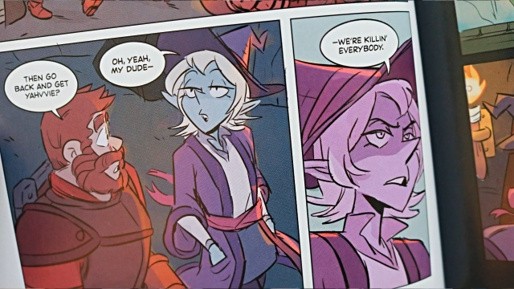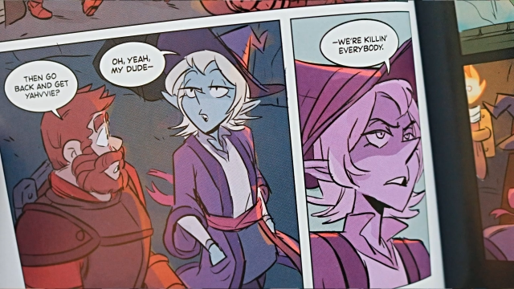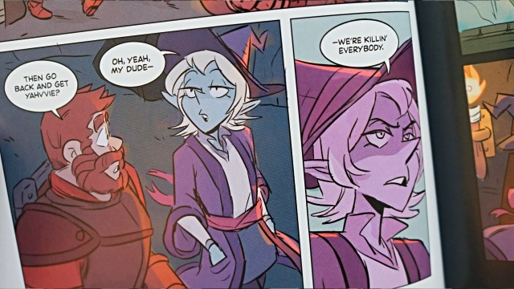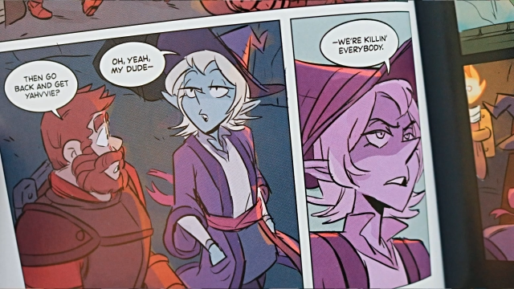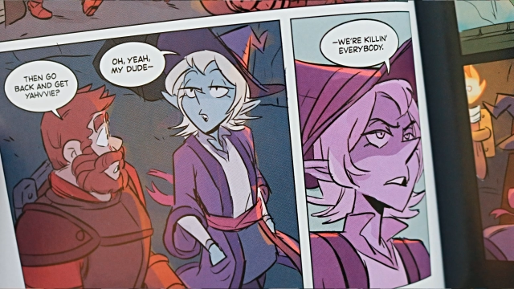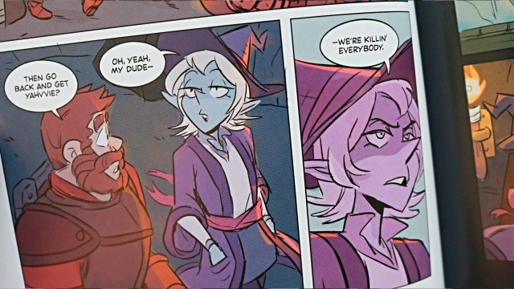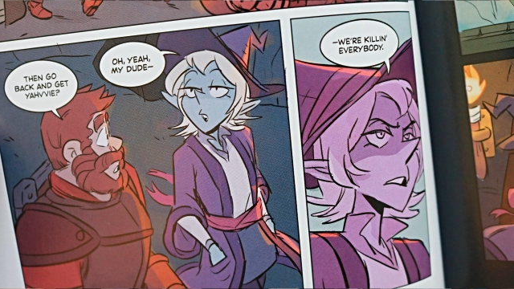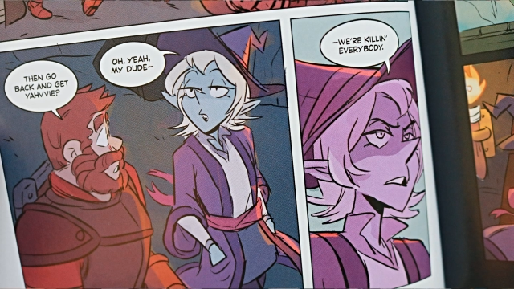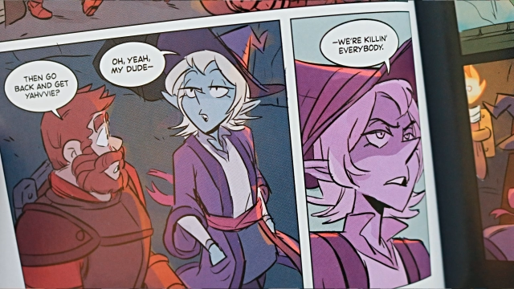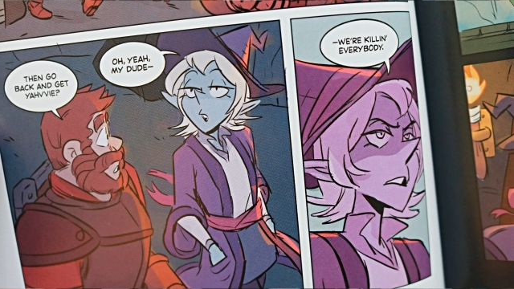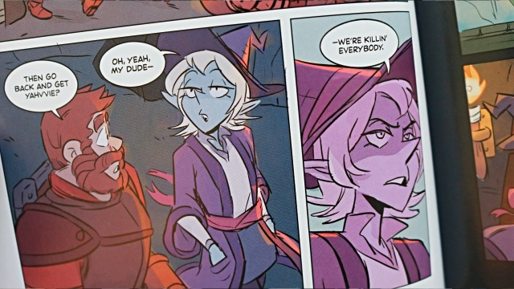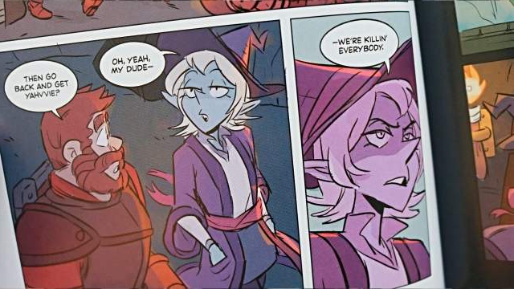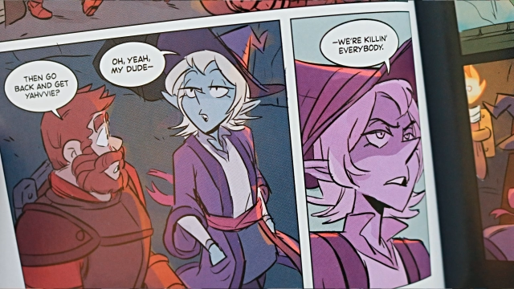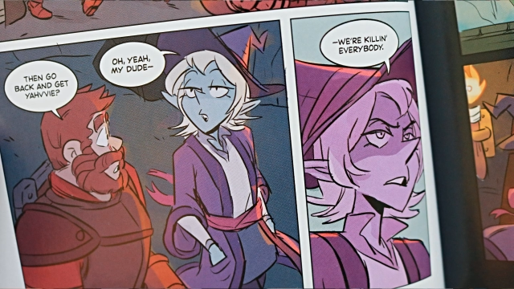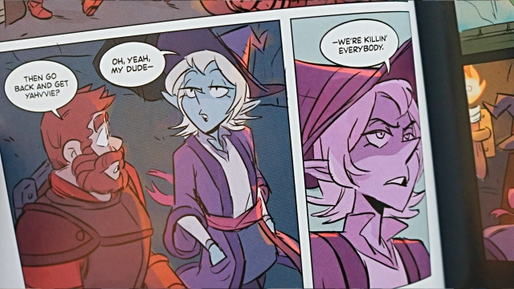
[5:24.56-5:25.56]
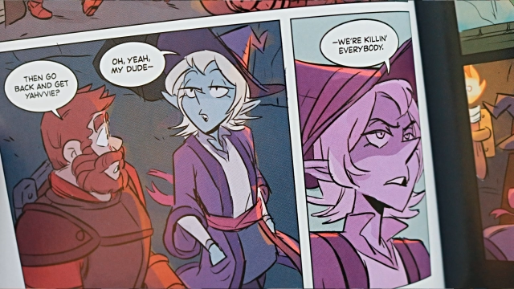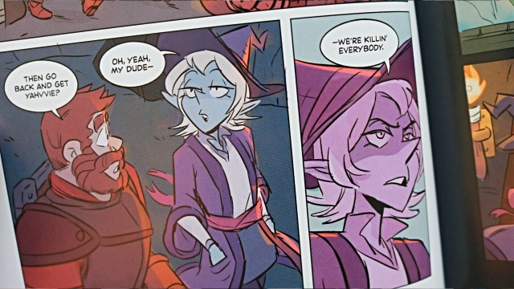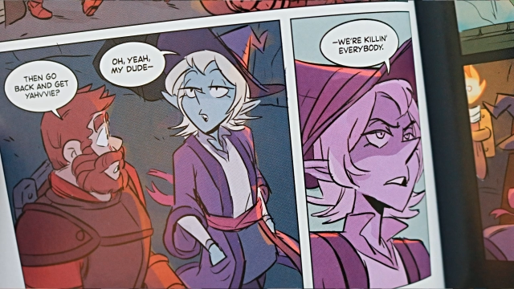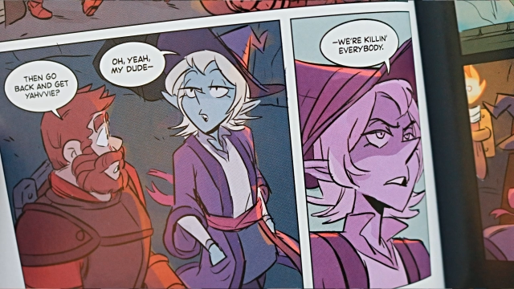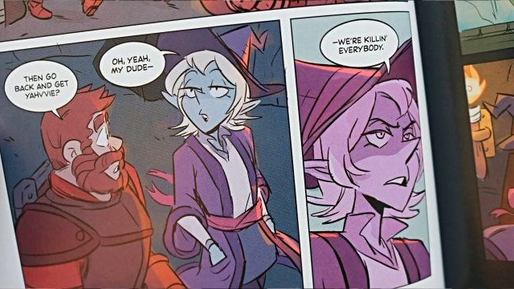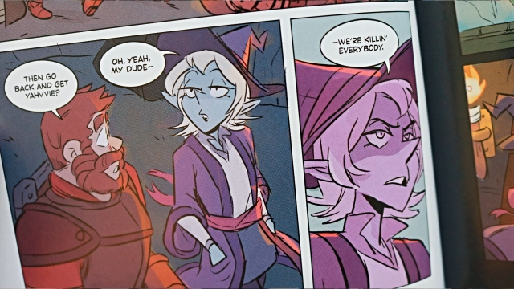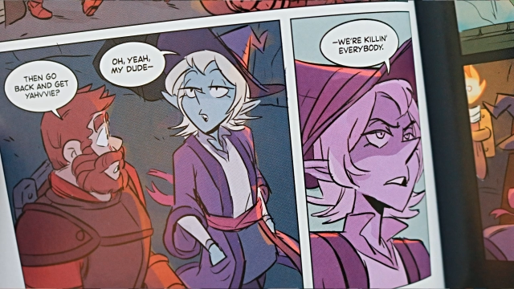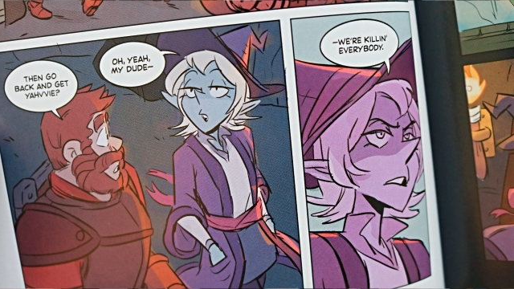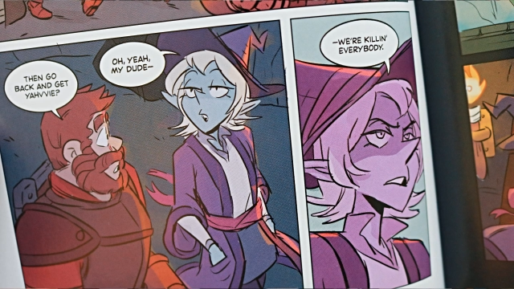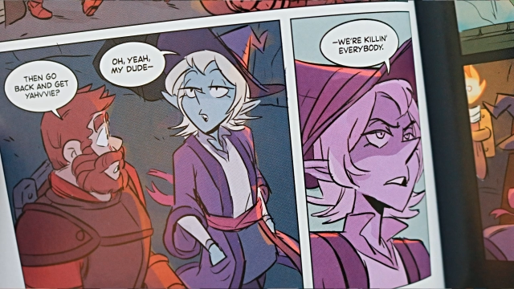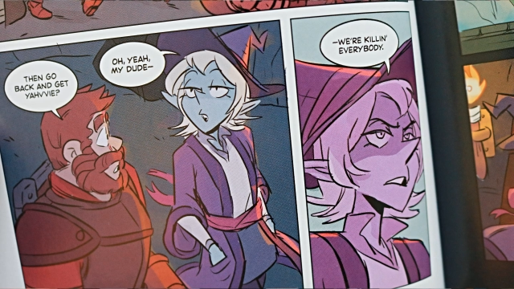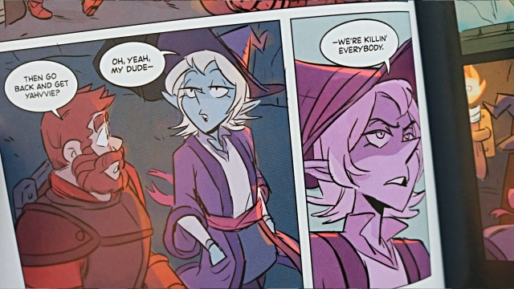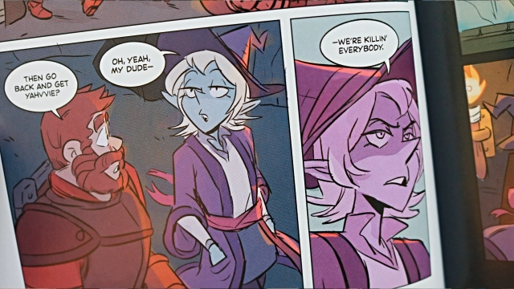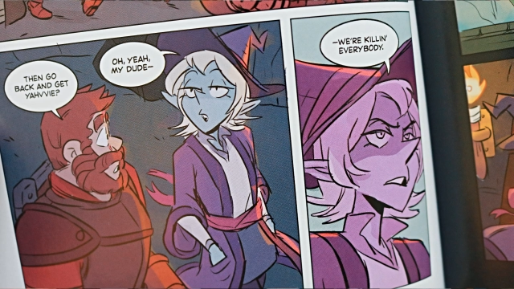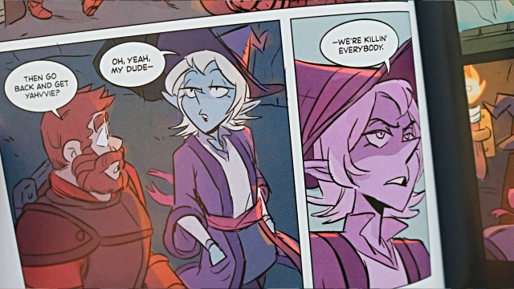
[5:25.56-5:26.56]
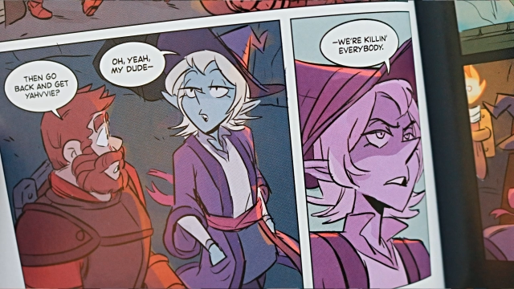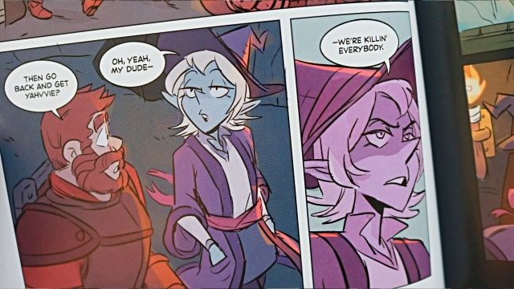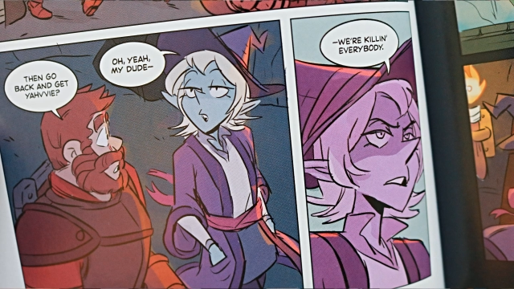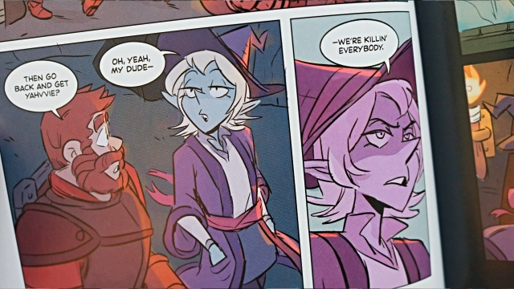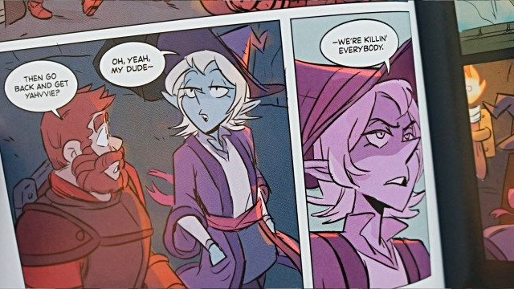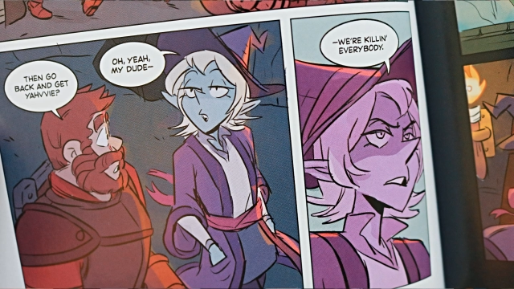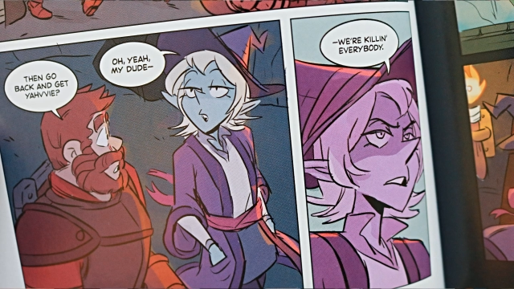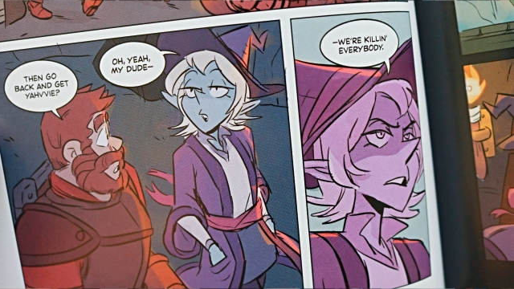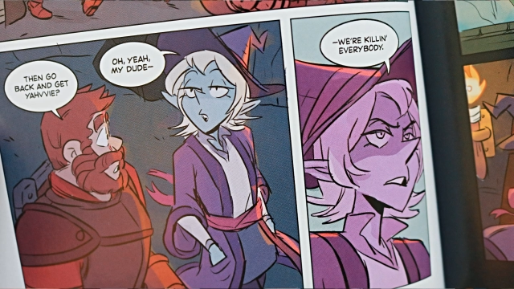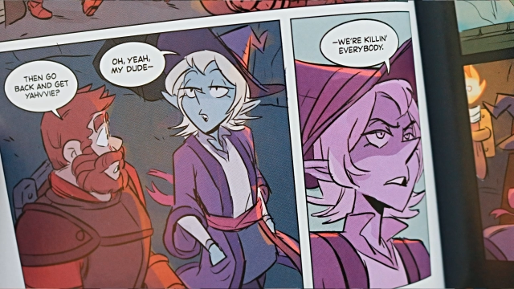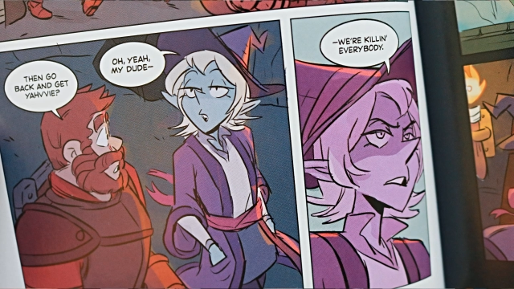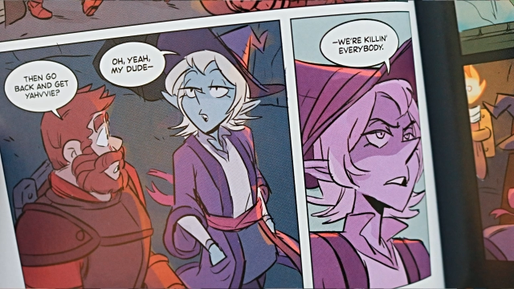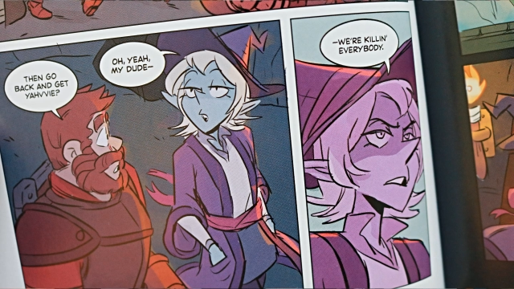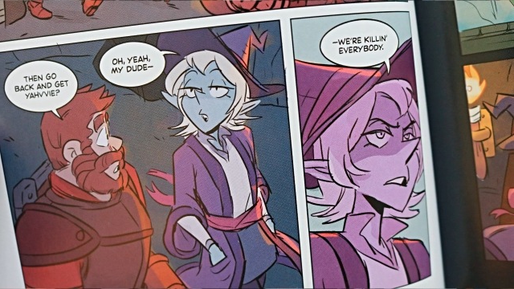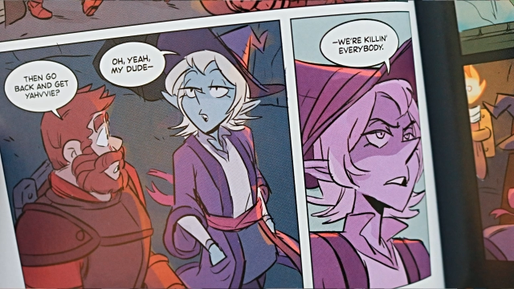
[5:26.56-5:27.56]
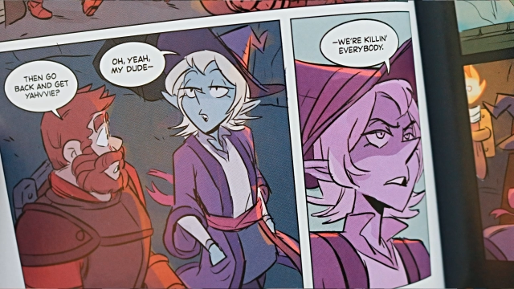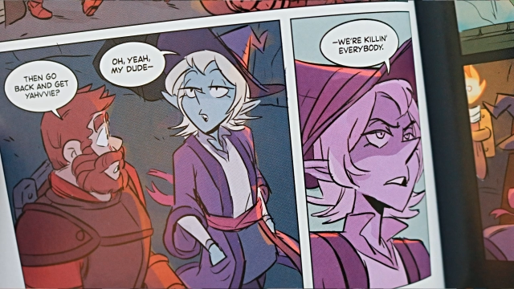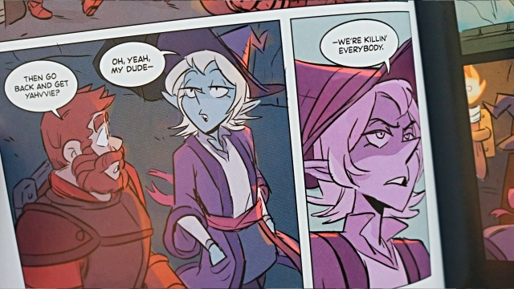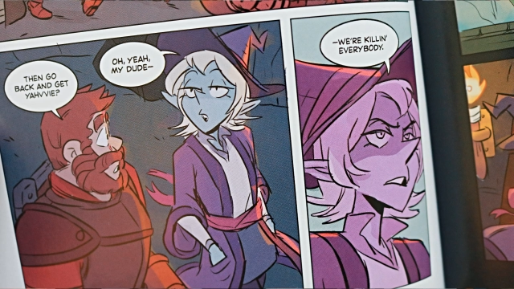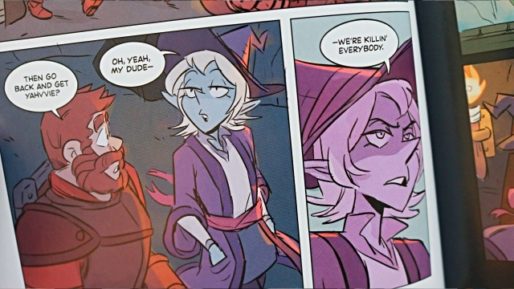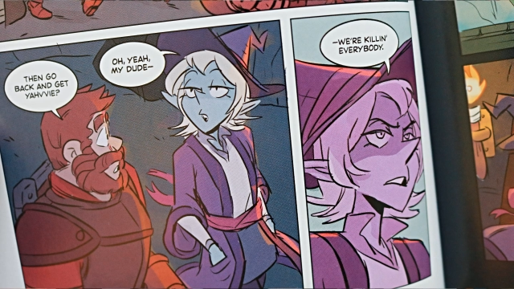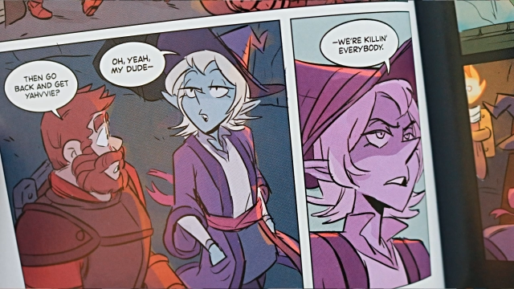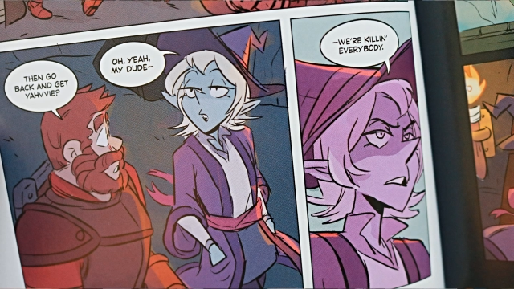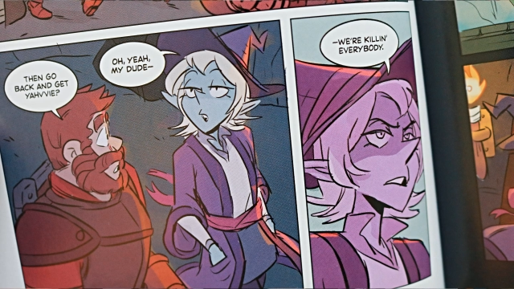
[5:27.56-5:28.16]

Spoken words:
[unreadable: no face in view]